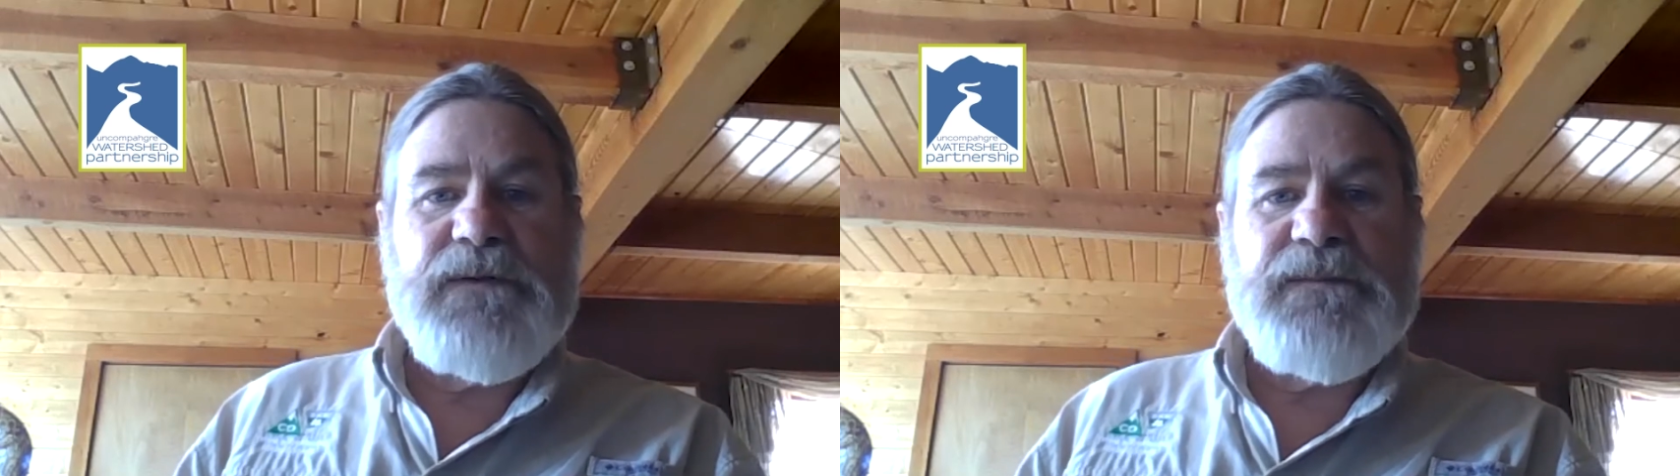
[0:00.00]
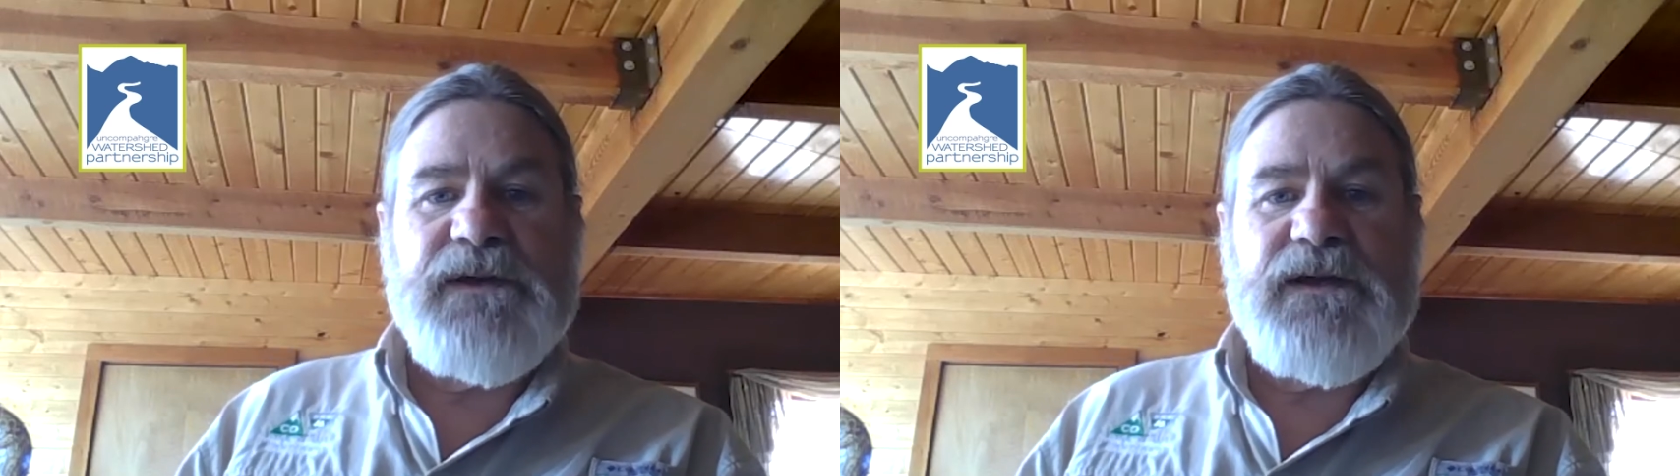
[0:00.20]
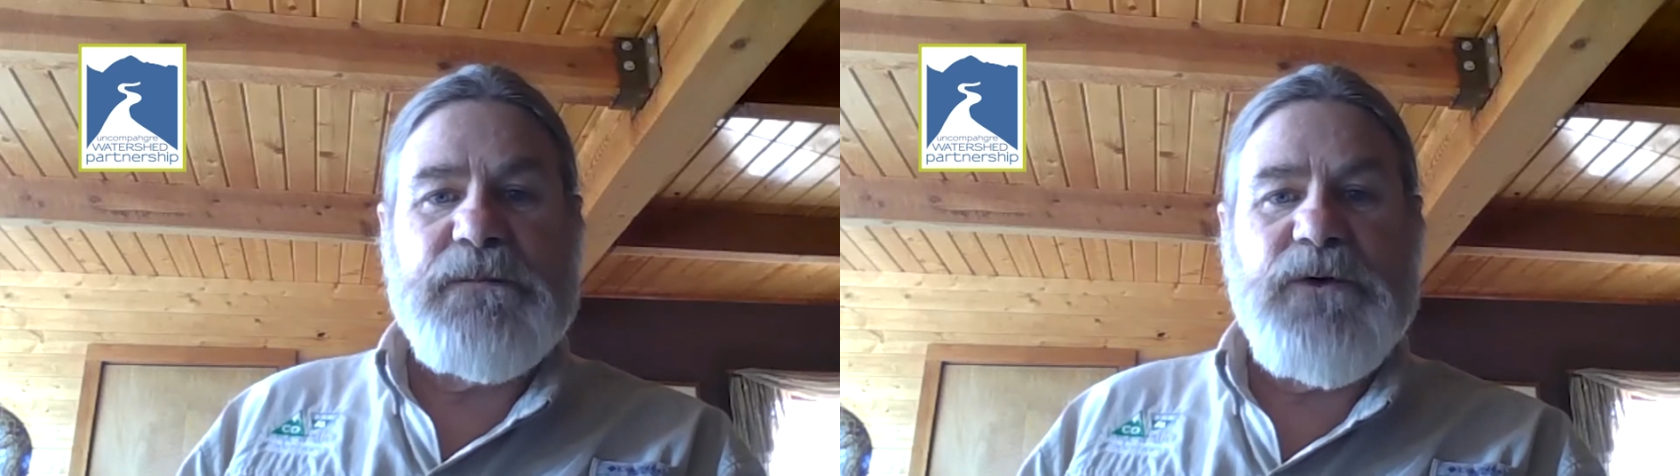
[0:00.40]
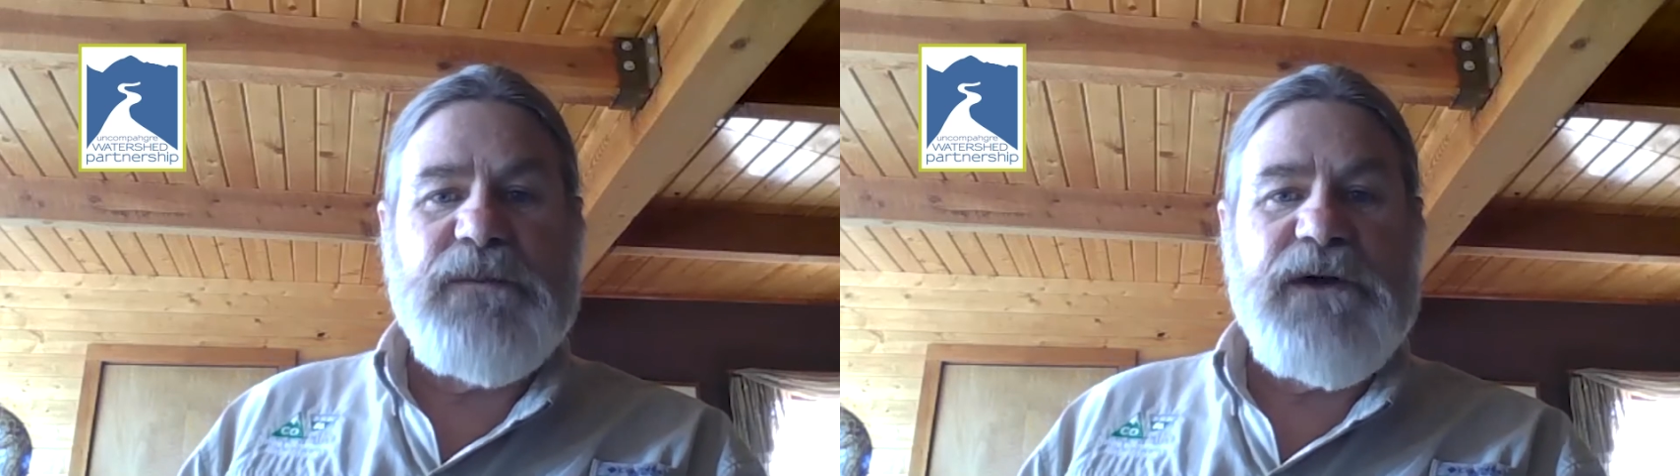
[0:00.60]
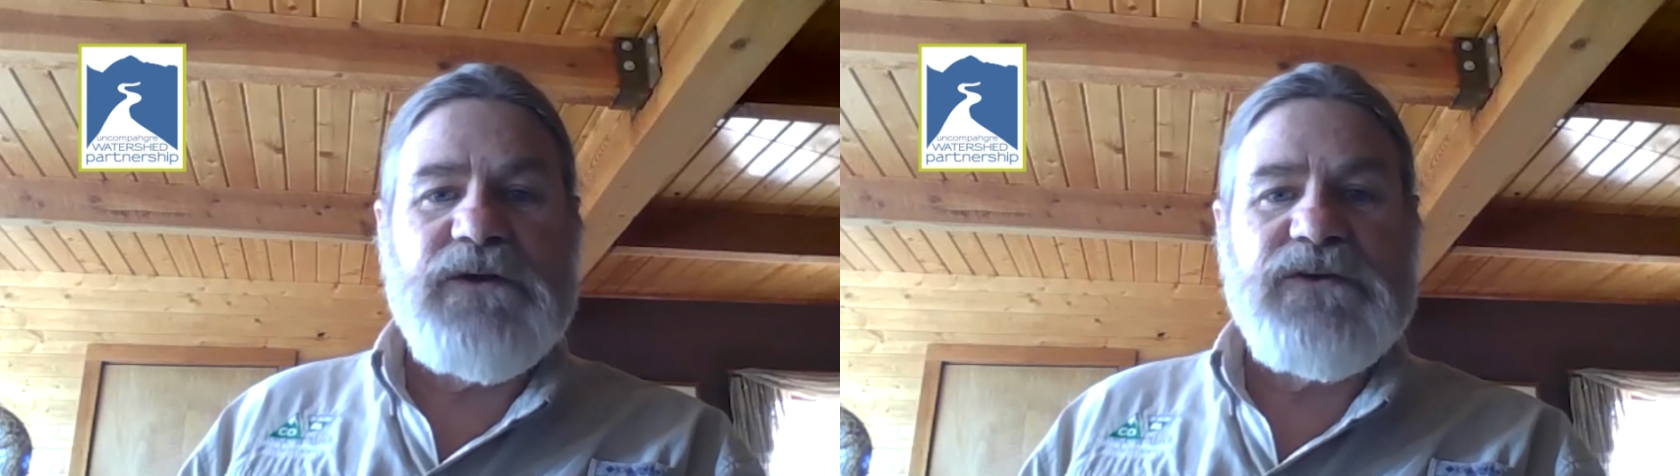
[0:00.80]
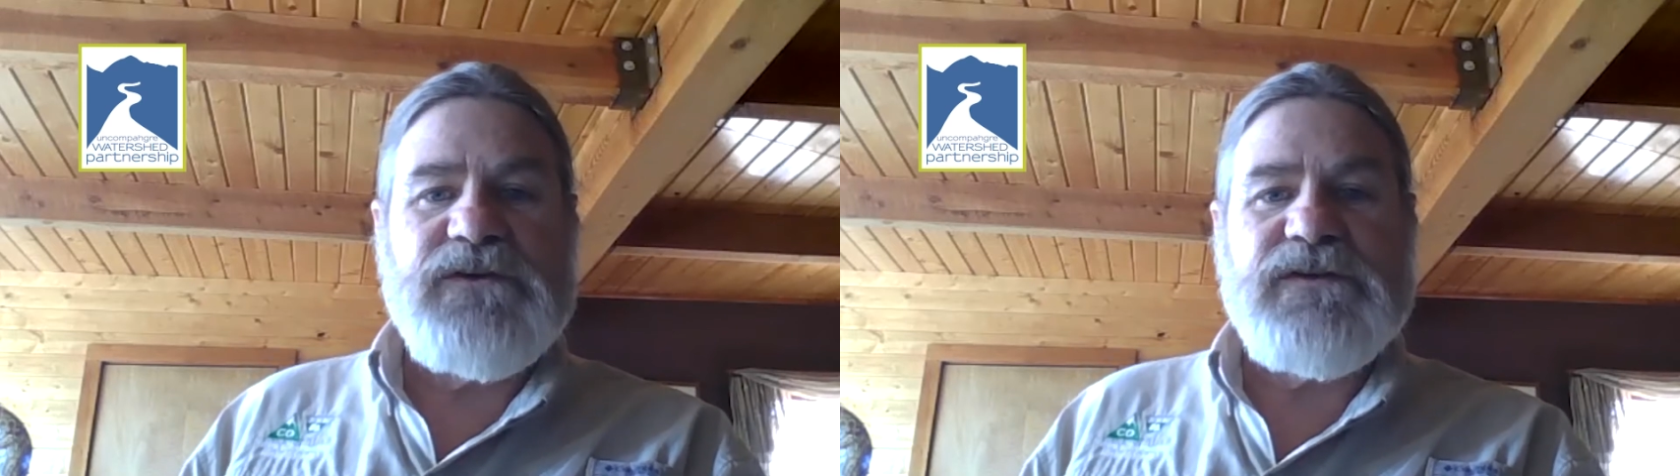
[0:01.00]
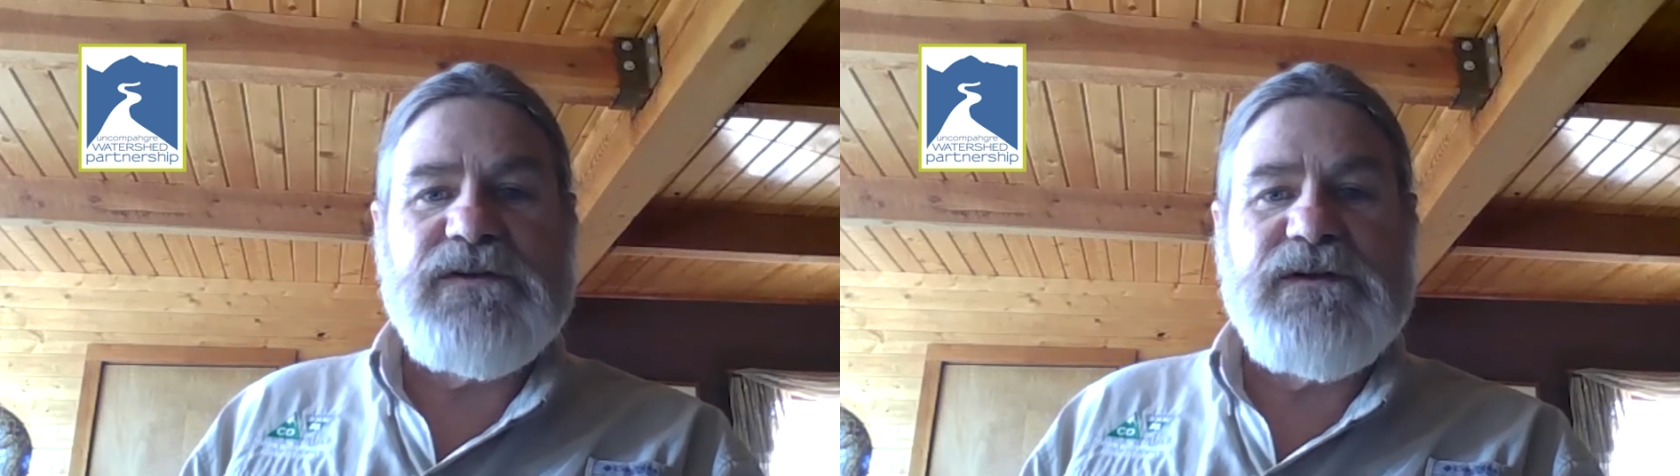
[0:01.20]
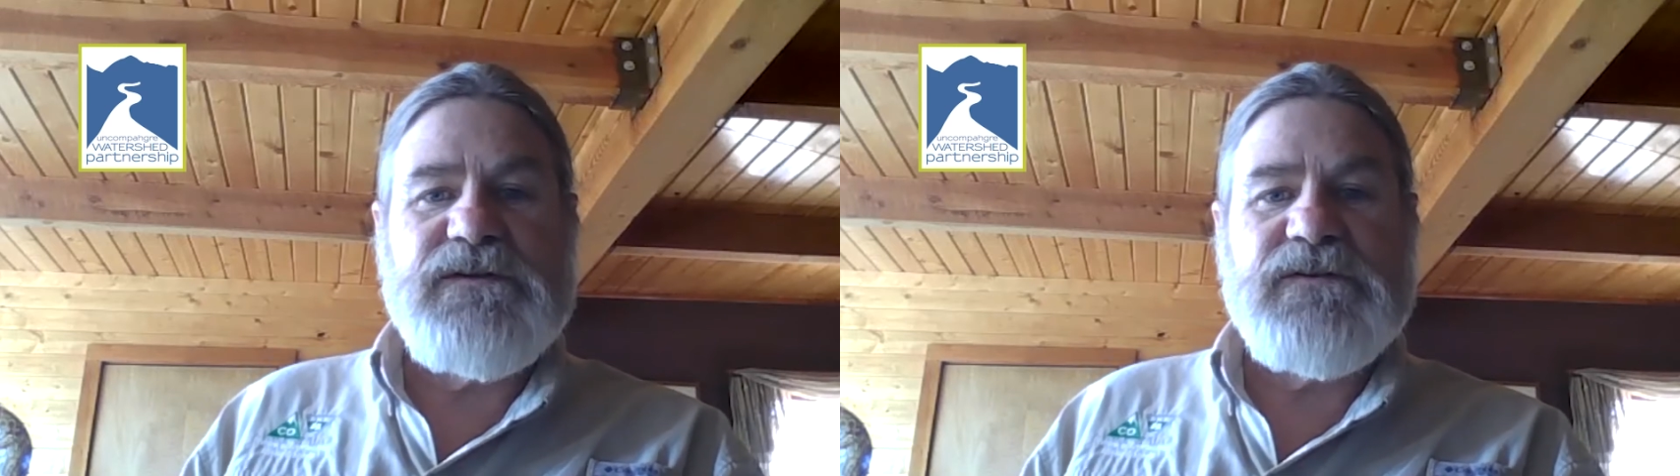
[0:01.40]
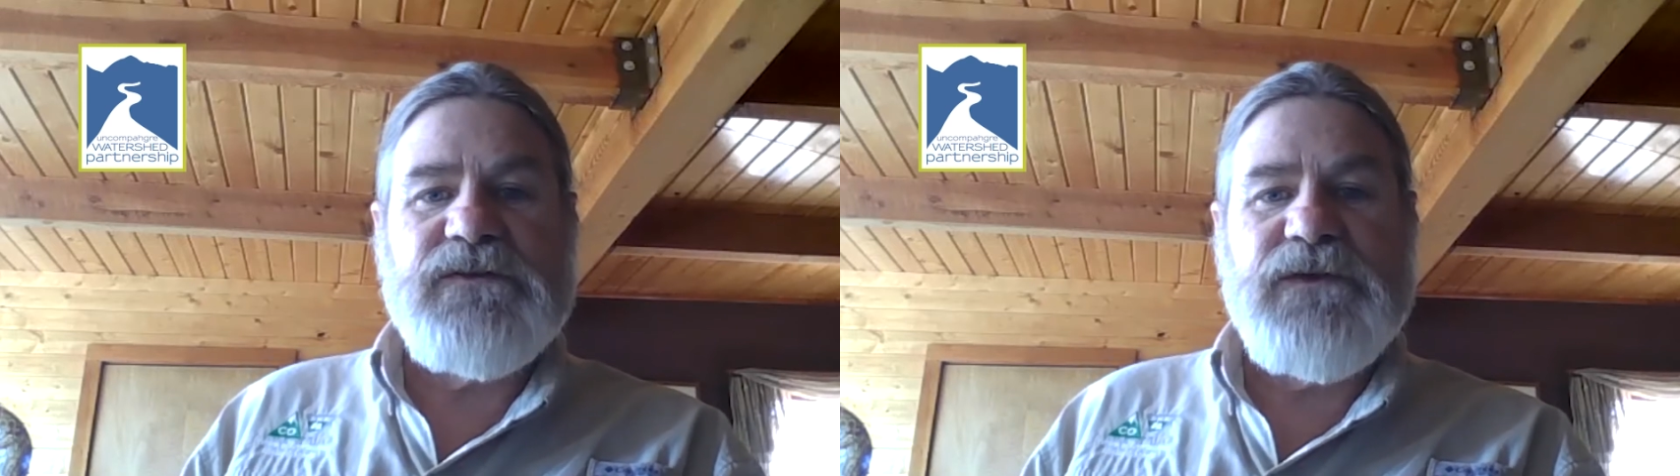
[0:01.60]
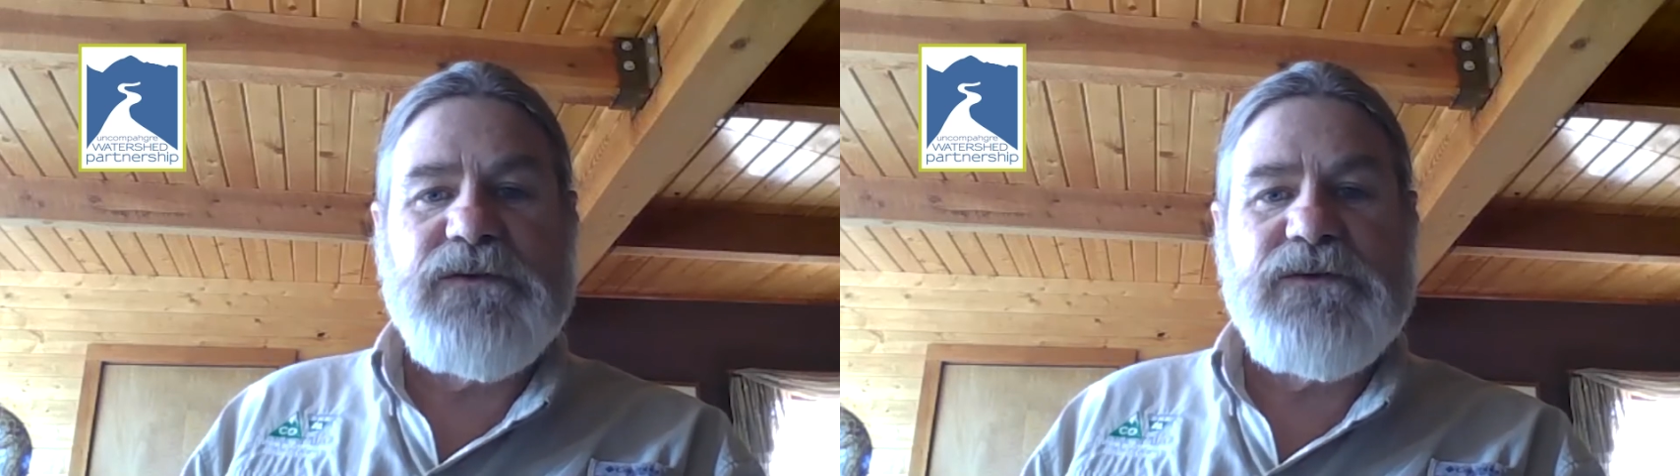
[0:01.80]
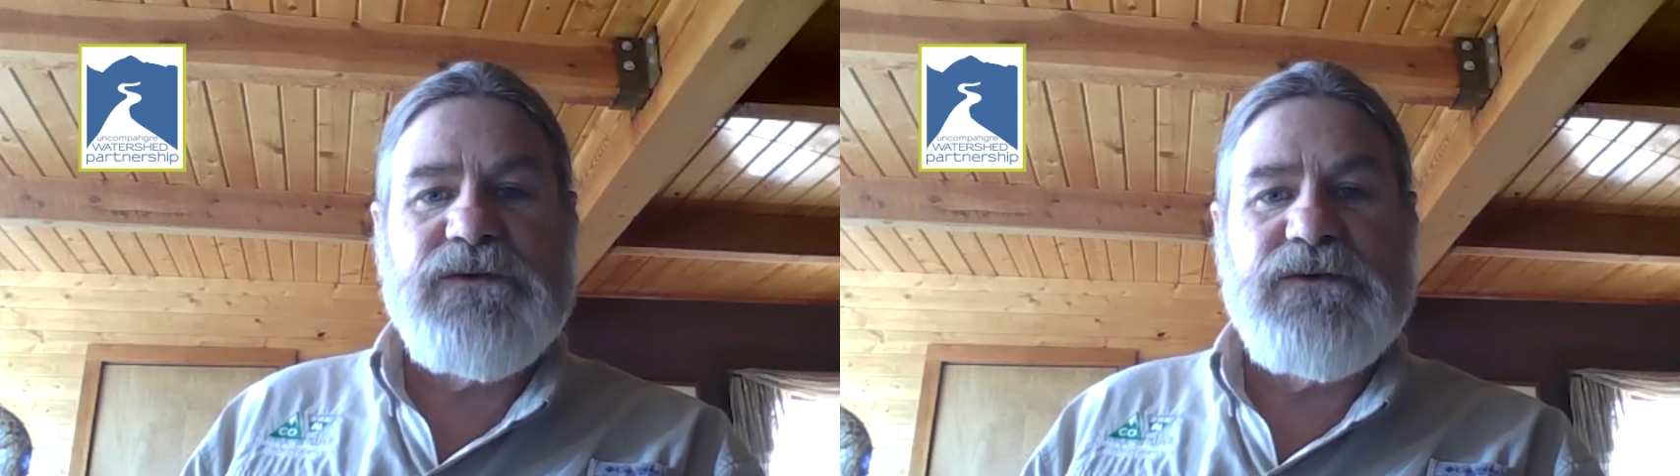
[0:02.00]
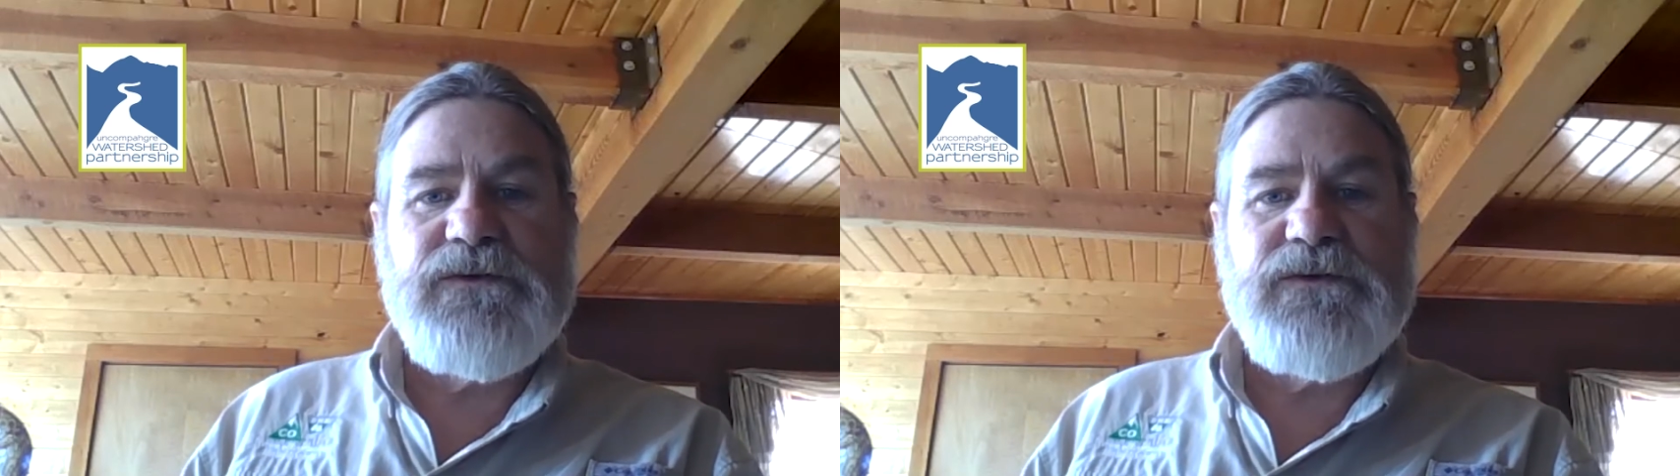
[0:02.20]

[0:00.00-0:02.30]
picking up more metals as it flowed through.